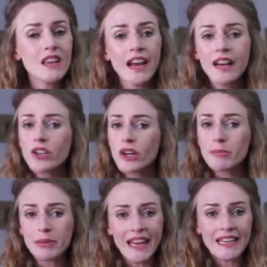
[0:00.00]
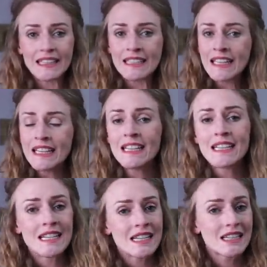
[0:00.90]
And Good and Plenty
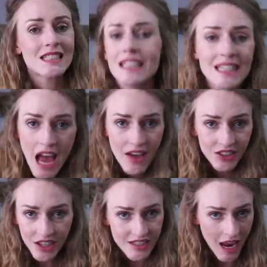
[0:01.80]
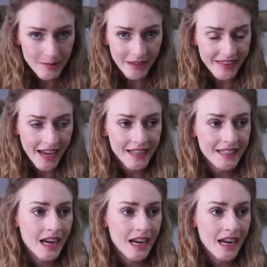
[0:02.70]
didn't have a good time at that,